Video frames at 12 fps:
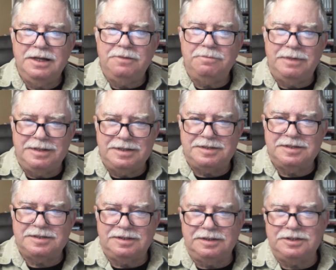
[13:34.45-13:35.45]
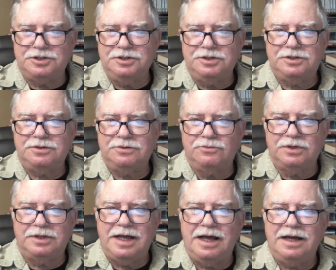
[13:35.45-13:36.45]
But this is delicious.
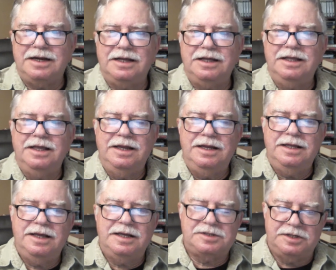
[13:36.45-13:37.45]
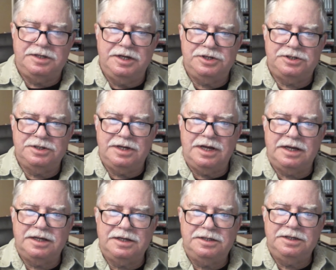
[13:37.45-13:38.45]
Without any hesitation, I
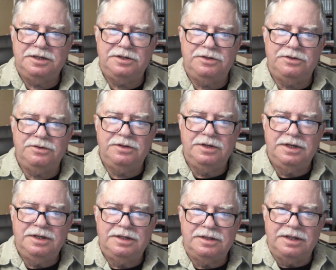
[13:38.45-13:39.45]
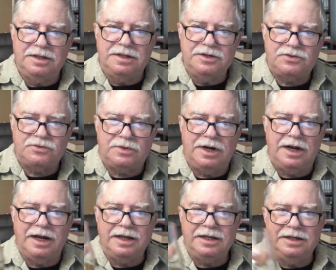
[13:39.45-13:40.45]
can tell you that this
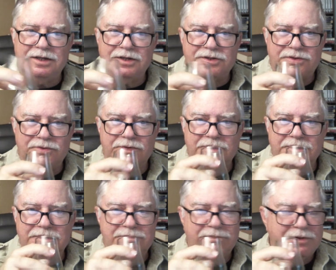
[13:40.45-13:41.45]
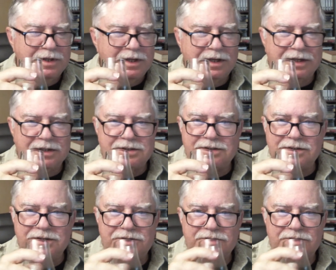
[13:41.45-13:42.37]
rye is the real thing. It's